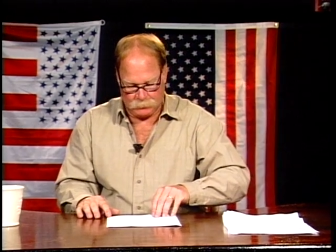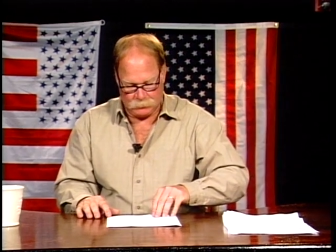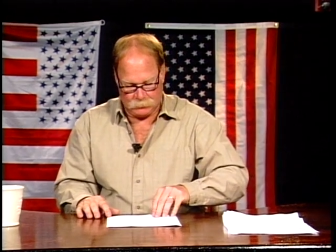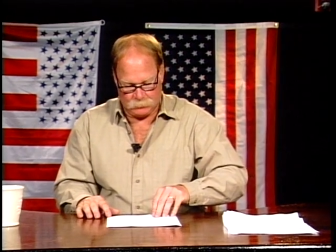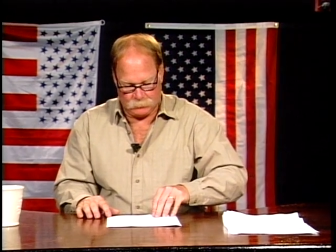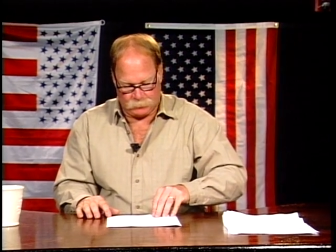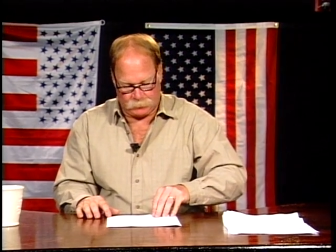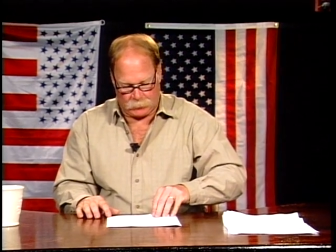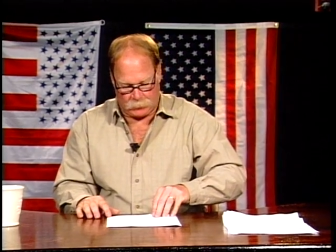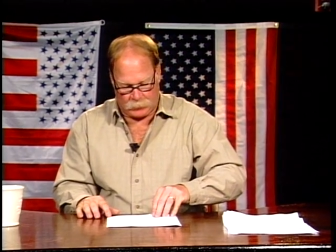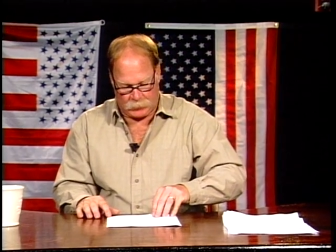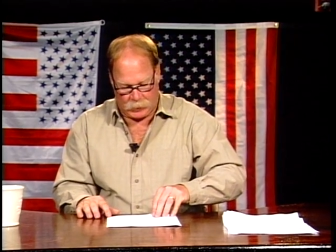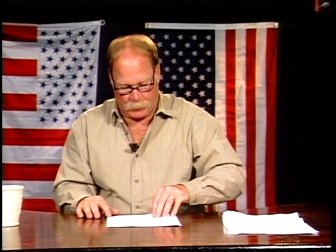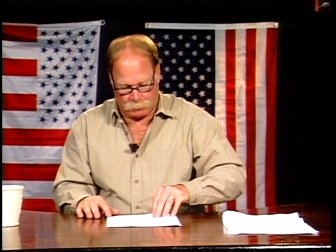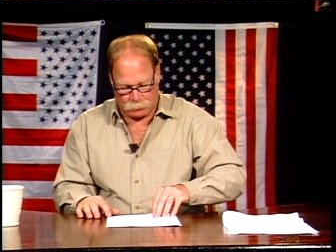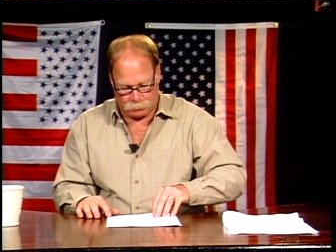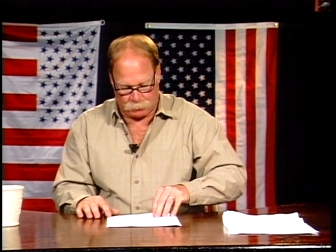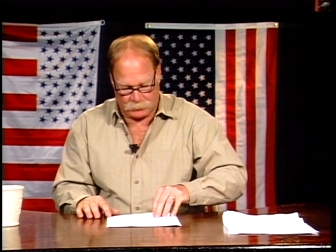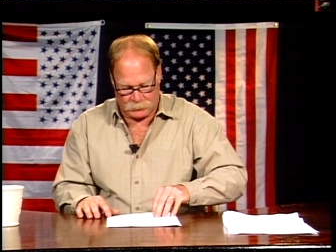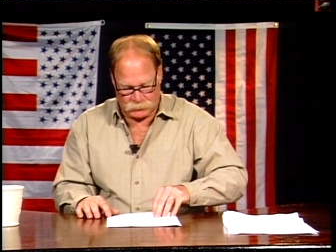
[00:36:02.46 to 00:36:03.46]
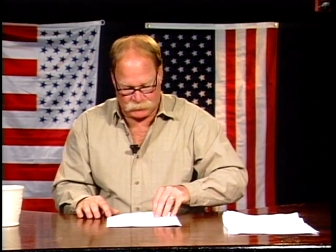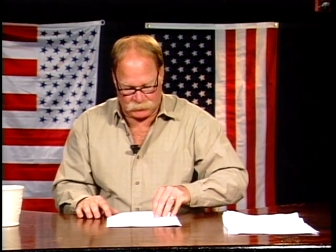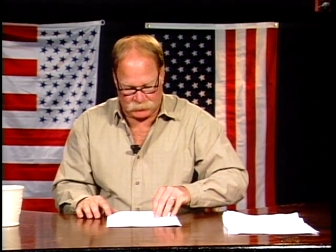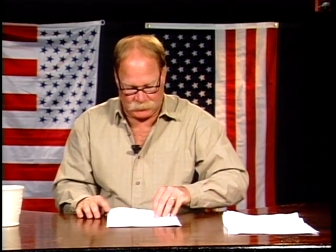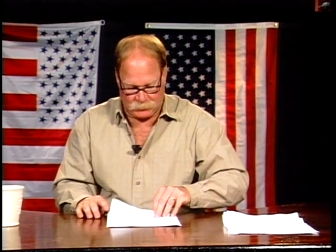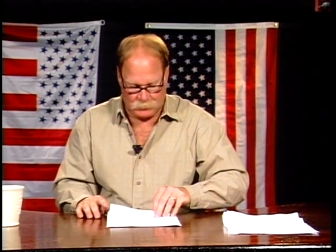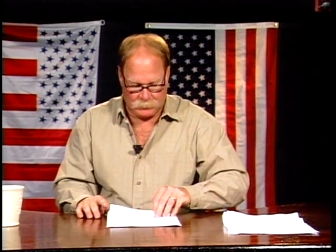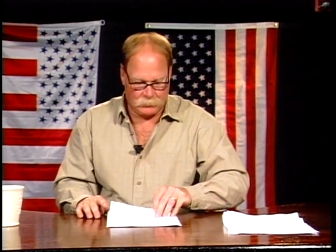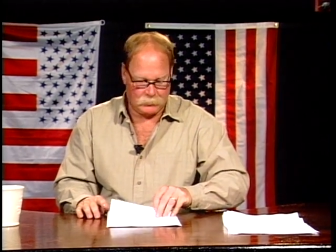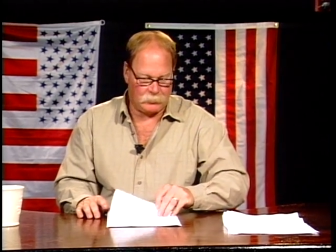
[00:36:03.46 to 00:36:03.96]
for
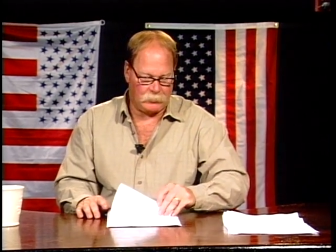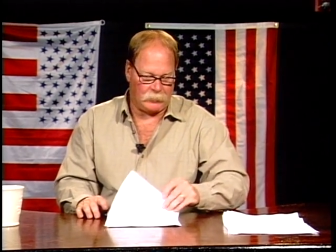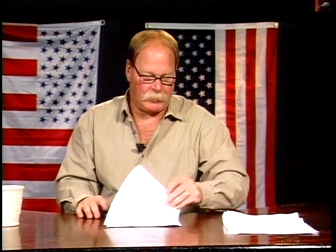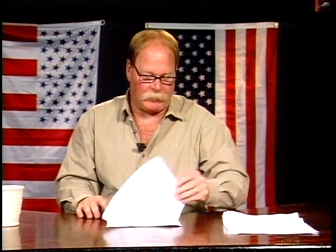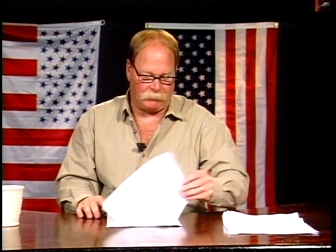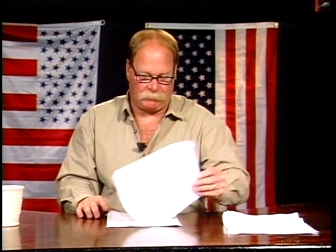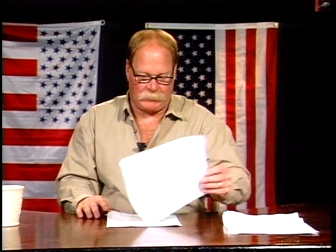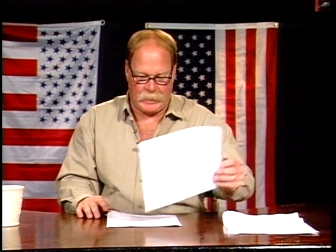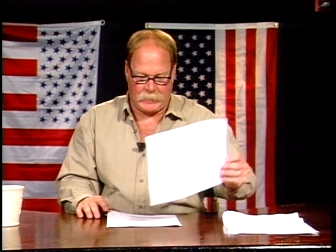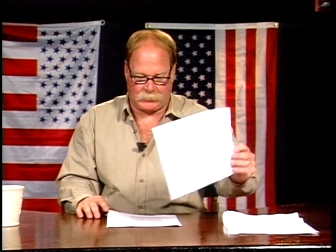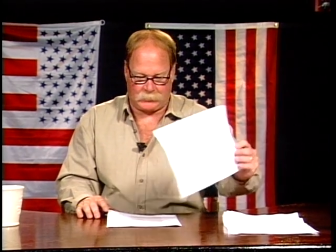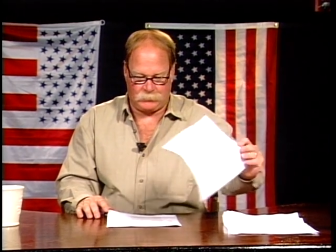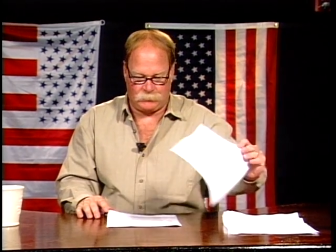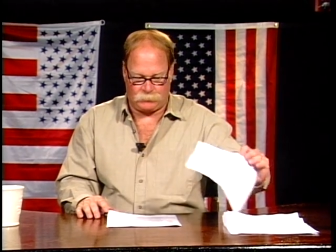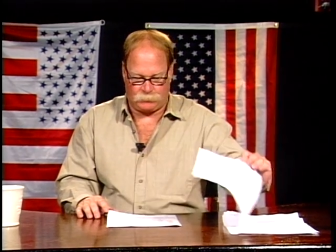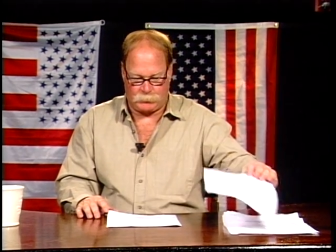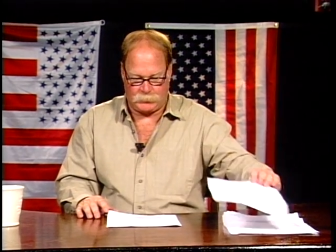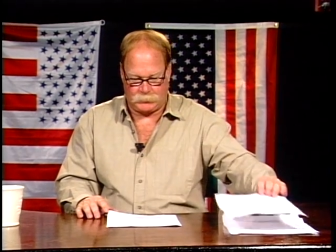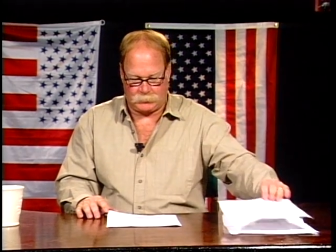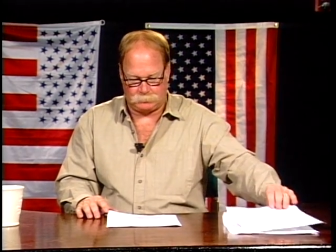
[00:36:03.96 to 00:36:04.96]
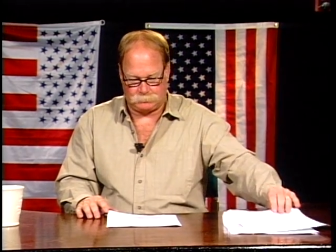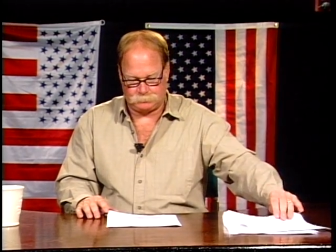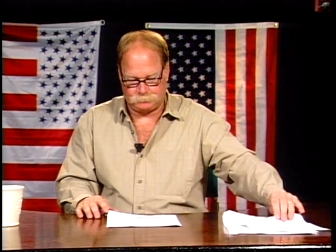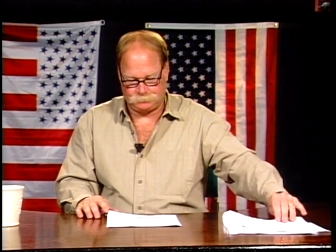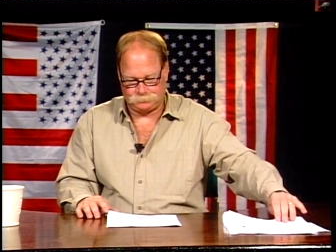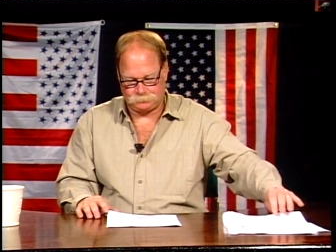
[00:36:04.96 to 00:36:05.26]
Operation Iraqi Freedom.